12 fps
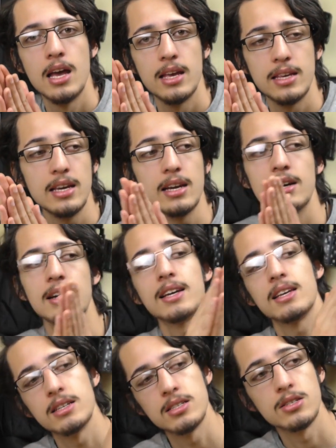yeah, I
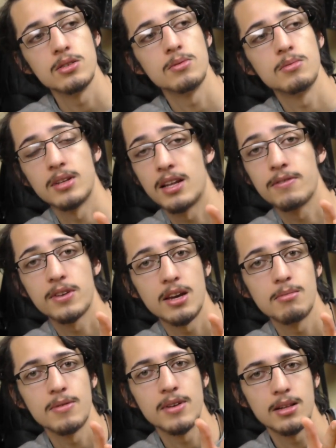guess you love
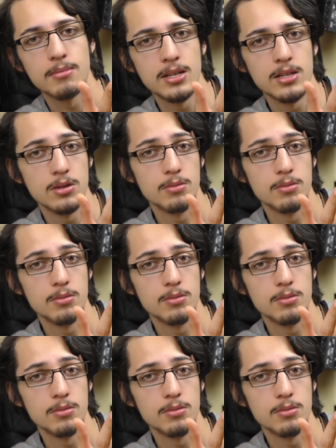game development,